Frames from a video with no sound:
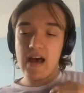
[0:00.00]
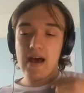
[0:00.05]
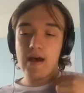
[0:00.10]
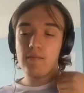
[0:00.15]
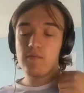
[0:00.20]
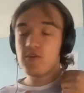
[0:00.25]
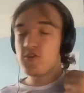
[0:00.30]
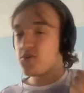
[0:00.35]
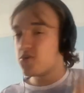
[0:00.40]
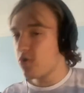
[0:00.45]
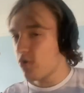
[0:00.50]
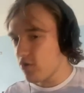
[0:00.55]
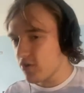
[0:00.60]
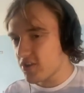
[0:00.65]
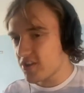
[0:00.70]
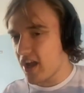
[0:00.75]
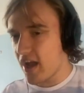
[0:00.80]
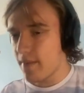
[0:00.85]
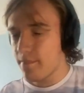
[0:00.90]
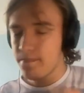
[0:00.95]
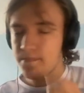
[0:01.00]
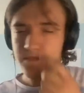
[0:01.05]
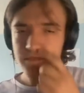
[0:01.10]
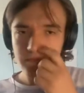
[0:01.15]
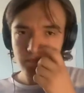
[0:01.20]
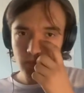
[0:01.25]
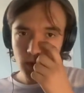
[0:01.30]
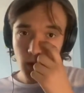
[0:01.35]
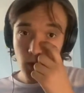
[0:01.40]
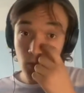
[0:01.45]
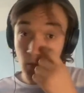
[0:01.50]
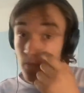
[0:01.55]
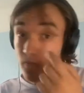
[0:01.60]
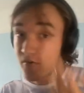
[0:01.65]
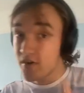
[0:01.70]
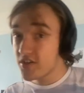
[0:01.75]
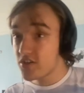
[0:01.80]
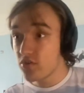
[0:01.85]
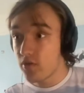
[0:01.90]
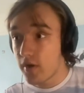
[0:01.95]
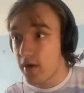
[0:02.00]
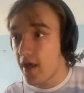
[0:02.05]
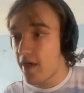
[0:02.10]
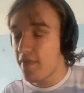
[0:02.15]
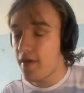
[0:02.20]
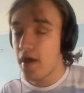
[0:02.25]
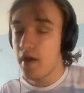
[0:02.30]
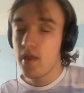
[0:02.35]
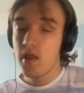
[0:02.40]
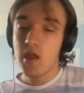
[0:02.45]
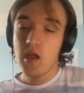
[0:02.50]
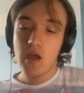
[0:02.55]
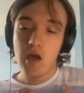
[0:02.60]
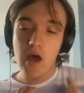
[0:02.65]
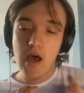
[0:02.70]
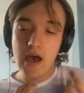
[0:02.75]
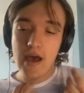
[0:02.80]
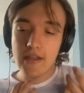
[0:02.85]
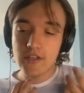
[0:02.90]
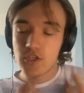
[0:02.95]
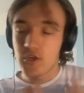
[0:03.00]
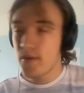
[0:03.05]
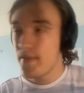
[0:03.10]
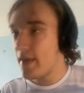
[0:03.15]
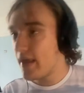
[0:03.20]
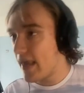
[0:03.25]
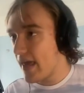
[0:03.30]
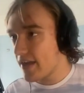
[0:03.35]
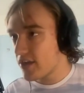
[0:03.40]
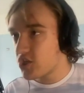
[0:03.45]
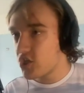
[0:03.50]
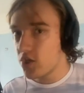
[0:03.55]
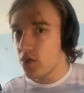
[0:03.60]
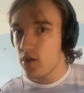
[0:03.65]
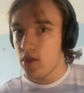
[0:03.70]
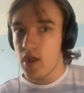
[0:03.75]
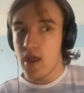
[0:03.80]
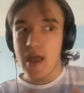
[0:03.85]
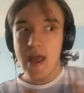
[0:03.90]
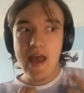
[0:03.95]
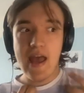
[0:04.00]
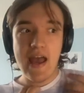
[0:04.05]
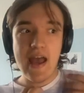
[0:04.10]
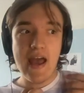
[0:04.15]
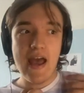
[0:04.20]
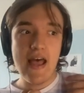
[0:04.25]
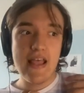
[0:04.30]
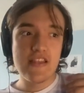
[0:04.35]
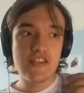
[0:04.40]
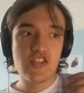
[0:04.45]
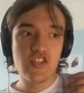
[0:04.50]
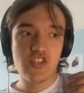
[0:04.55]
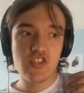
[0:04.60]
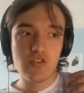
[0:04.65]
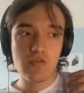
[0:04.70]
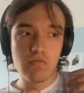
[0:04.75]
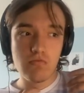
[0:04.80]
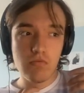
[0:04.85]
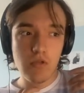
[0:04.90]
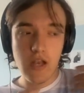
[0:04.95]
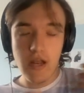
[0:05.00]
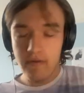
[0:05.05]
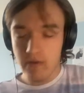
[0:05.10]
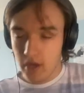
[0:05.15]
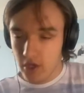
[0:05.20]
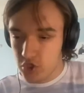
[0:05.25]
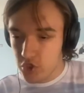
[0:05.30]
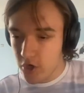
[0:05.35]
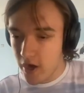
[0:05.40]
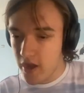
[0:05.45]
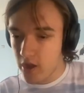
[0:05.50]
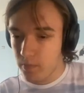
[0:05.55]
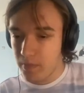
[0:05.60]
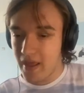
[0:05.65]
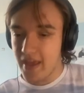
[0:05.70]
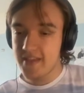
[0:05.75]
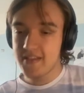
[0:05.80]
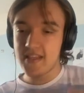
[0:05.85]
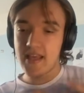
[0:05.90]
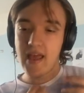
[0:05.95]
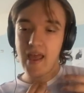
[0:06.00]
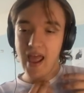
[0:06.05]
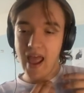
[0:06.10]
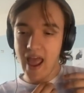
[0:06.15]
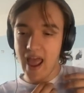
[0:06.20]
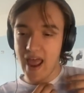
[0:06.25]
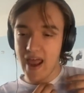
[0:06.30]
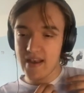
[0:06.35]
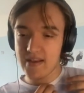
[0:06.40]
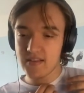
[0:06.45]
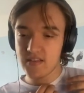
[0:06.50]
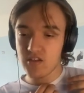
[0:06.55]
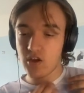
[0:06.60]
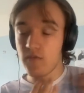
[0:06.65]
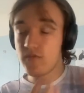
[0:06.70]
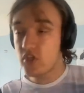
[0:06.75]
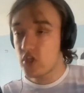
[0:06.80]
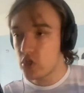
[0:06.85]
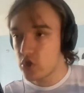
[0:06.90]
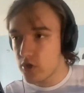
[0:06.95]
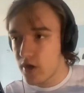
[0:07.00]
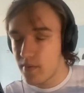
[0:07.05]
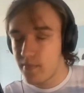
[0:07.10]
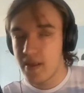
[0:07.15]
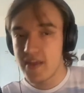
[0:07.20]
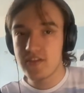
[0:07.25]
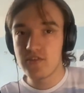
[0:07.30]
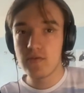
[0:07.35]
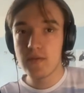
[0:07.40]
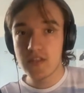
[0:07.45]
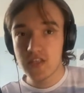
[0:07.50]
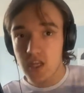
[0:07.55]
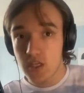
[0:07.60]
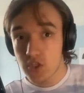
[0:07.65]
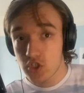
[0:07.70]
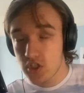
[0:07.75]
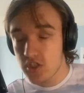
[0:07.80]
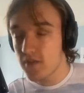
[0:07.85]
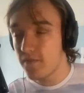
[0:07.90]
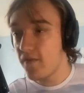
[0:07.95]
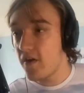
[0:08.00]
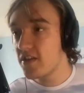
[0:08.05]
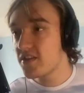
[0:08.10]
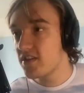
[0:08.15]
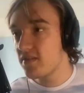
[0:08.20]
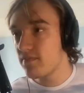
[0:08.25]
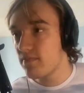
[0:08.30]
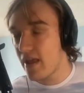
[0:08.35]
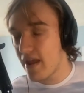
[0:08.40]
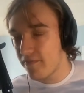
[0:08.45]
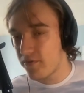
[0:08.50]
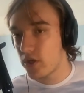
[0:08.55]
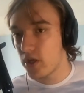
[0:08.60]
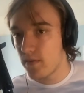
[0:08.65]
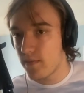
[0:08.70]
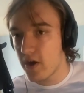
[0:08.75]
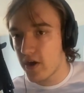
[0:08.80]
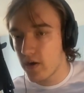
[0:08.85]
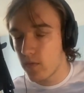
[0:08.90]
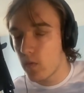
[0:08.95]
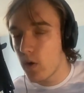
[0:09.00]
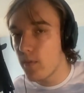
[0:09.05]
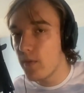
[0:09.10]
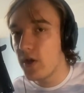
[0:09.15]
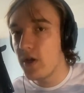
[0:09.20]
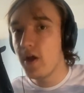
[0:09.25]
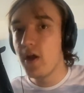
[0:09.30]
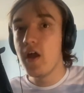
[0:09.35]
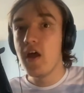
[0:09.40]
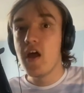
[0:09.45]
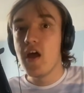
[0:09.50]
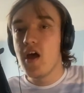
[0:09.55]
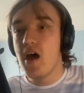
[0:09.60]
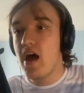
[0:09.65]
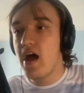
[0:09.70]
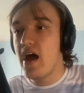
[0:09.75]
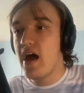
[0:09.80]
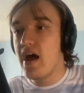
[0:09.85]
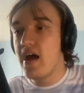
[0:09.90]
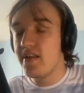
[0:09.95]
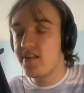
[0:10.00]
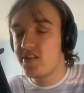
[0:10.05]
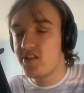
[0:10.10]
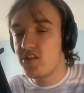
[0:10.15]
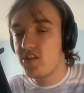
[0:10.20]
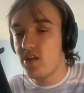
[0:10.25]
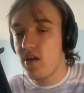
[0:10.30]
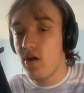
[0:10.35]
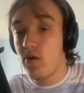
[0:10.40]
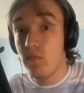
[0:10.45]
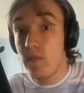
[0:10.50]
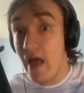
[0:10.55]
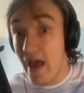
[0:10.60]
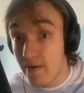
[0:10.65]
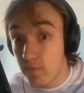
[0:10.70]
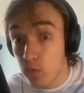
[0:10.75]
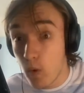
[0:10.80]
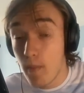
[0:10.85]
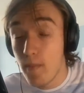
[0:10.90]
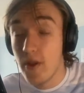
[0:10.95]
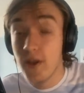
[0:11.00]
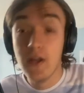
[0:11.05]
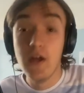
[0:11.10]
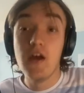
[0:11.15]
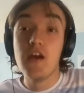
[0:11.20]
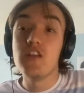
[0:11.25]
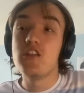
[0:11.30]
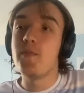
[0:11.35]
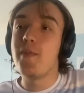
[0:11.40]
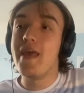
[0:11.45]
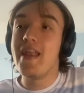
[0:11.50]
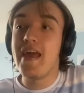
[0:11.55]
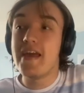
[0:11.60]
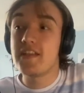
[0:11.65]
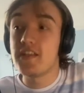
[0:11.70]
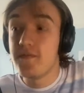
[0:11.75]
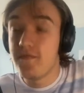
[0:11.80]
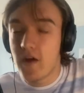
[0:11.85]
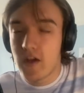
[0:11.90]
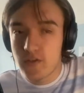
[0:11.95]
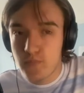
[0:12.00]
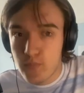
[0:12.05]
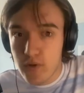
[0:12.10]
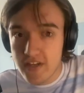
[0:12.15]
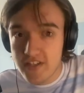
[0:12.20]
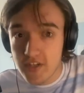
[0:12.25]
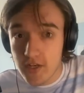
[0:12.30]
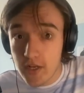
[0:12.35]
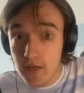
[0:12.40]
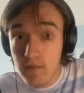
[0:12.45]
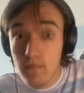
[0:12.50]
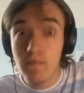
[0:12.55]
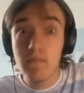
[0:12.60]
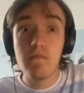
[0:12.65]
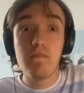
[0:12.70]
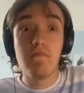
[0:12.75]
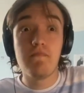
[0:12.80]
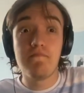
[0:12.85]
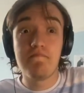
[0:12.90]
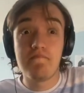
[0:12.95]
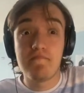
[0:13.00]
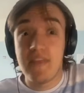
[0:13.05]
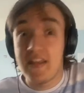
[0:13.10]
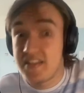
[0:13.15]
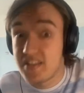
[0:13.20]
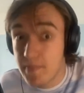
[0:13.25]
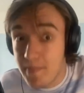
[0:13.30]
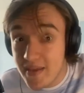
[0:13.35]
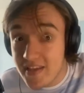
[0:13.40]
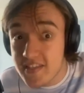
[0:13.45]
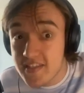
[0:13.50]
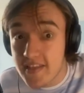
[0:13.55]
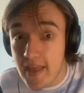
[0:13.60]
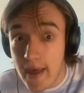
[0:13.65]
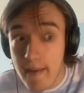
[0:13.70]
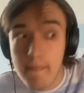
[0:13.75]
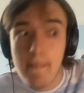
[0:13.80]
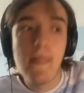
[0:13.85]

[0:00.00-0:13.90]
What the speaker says: was talked up, one reason or another, during the election as, you know, a trailblazer, and obviously a trailblazer in the sense she's the first African-American woman to be elected vice president. That's a big step.